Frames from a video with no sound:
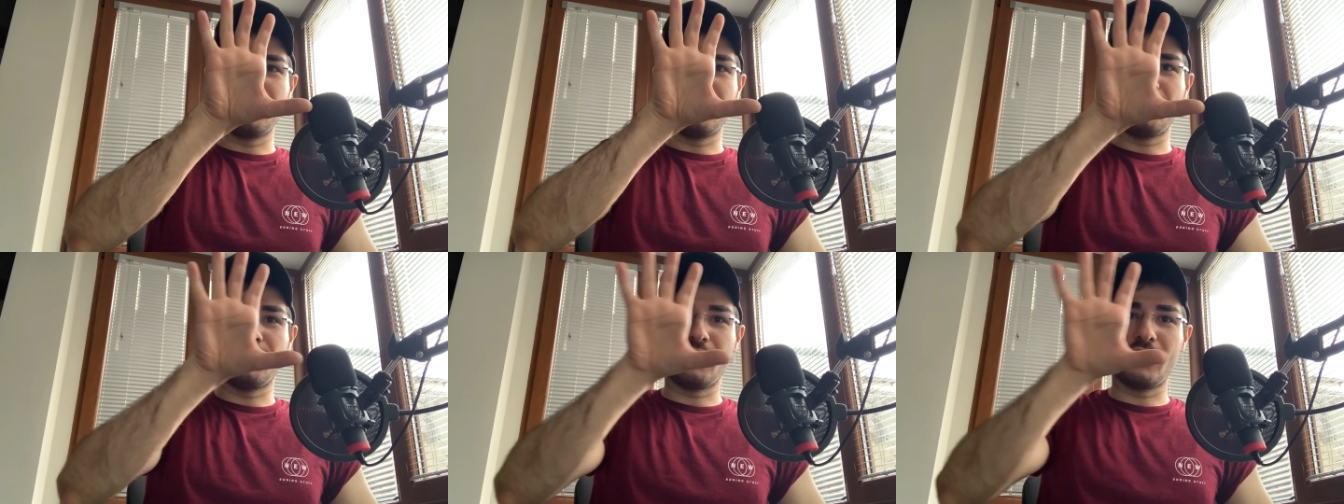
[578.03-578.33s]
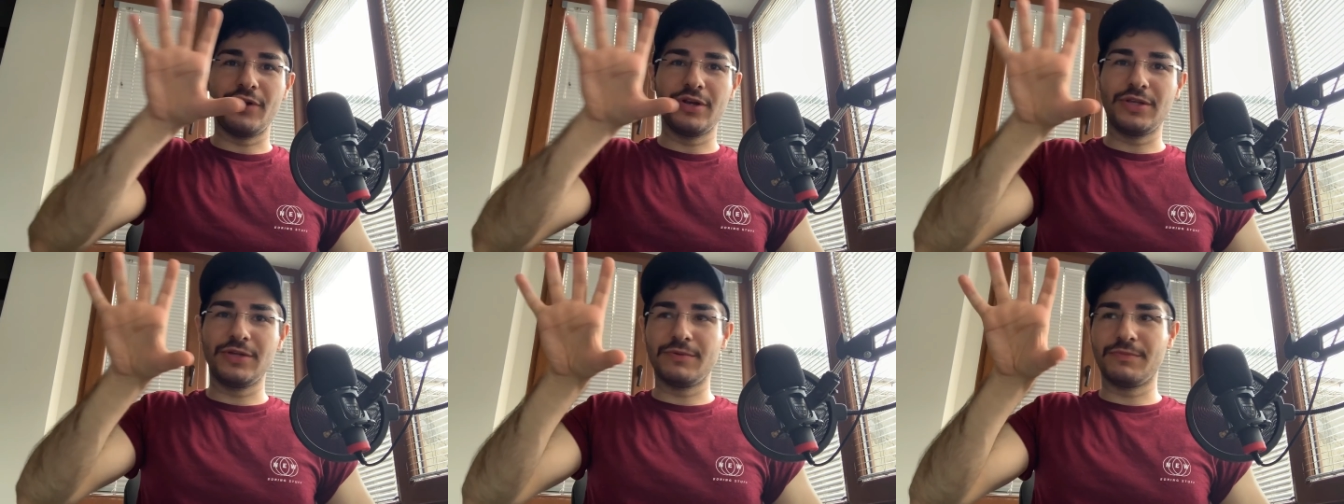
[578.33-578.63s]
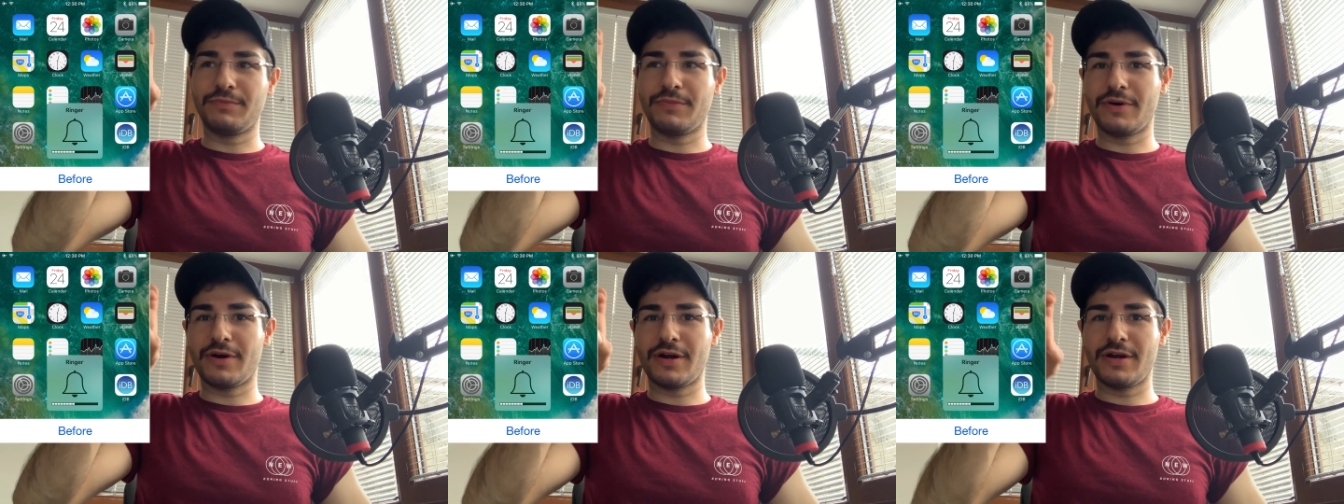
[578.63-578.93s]

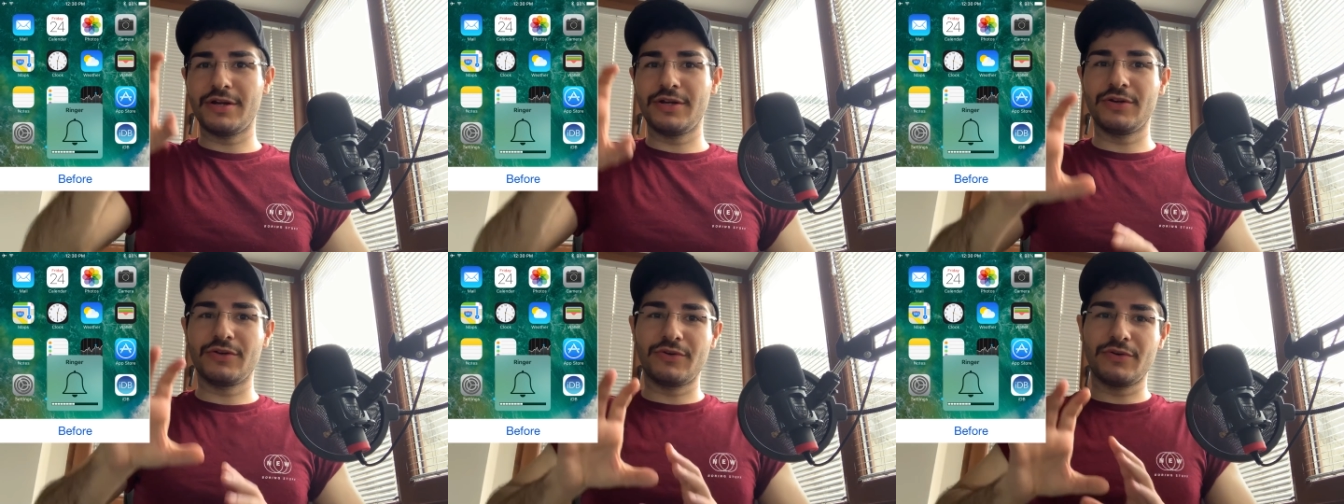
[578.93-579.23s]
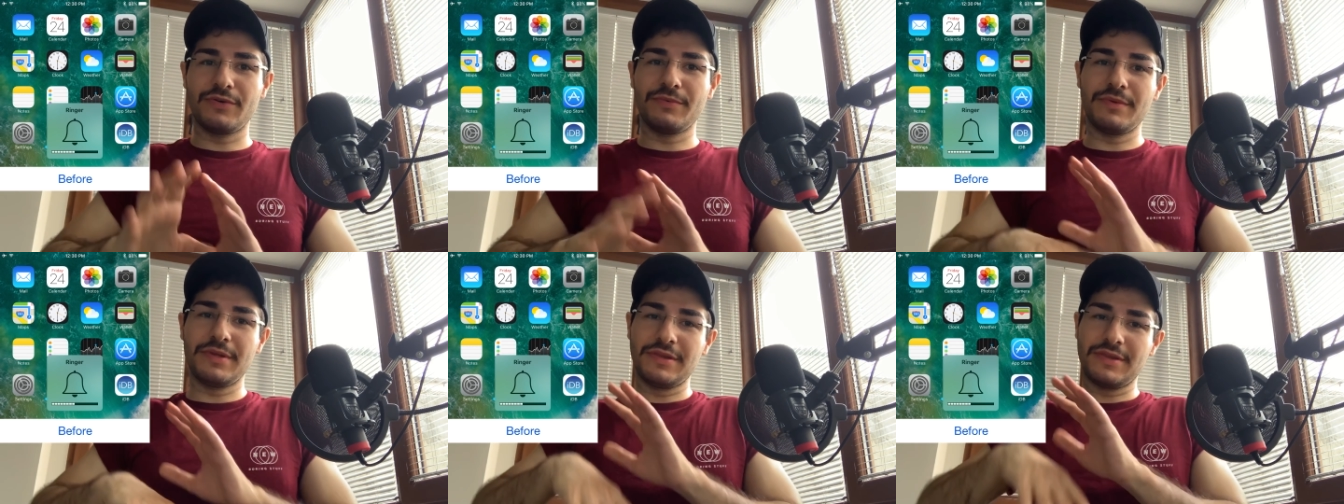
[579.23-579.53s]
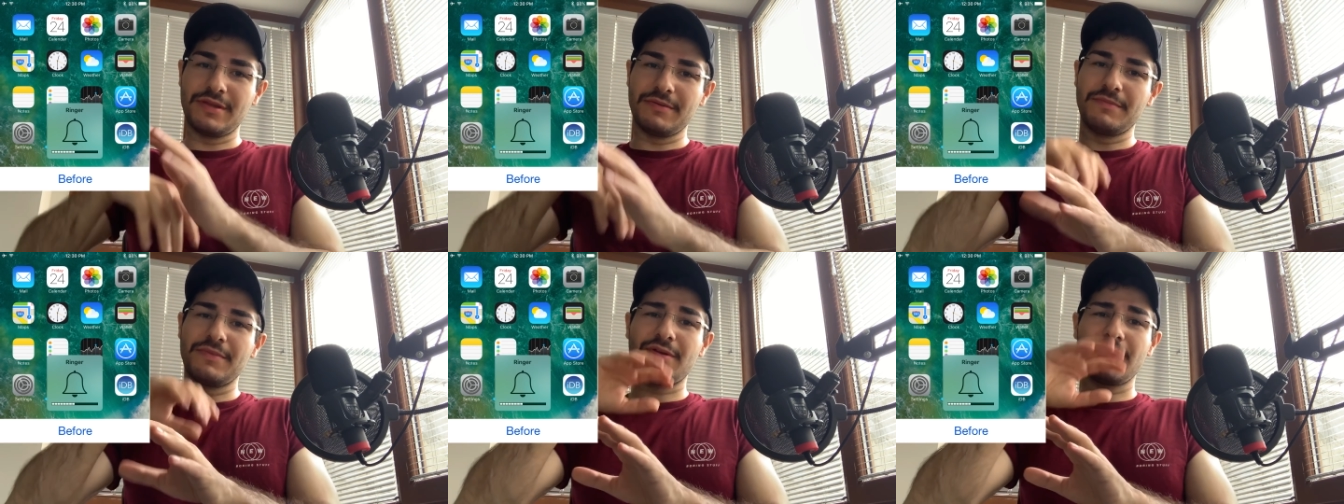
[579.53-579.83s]
volume bar, you know,
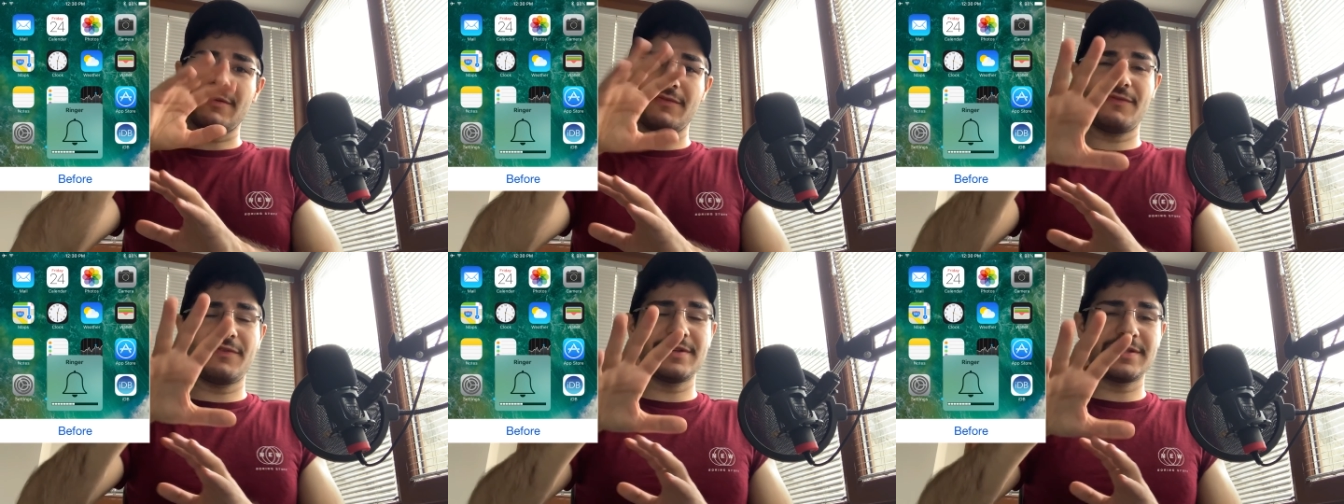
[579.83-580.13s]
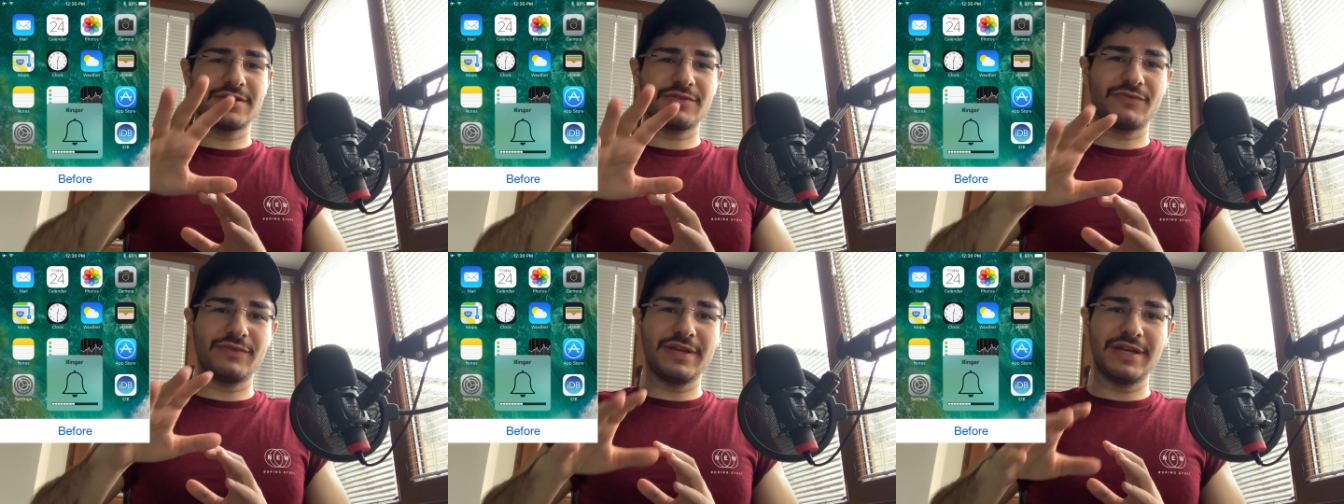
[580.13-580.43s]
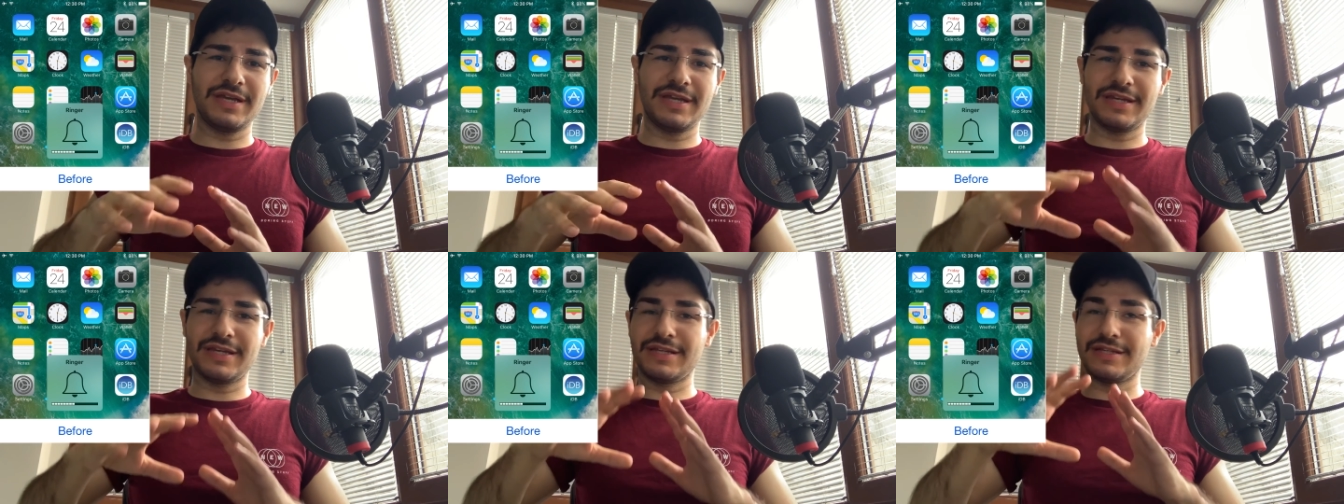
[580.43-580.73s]
in the middle of the
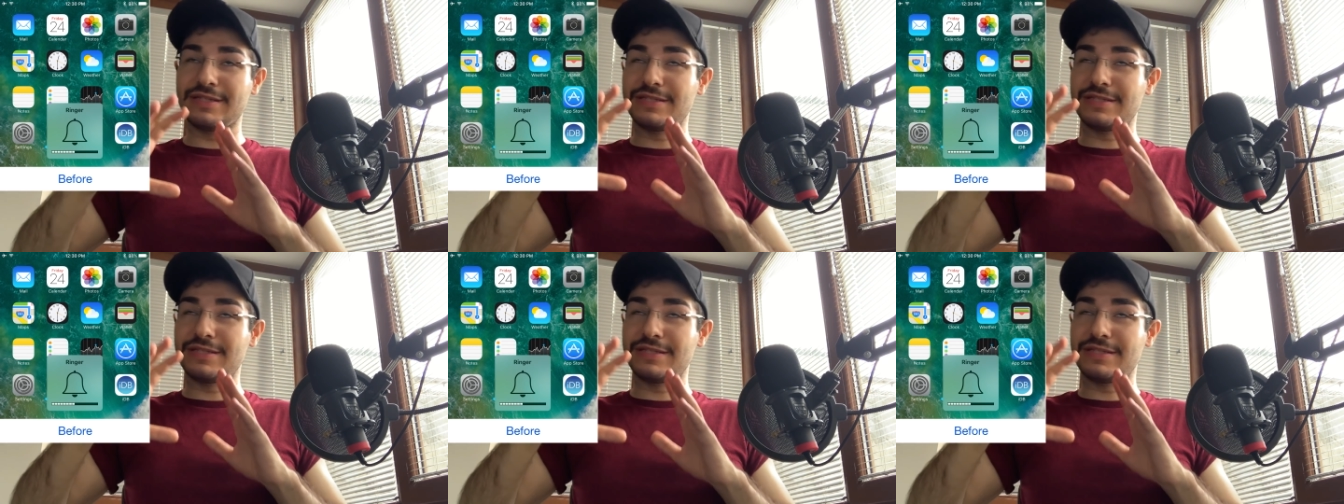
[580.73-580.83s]
screen.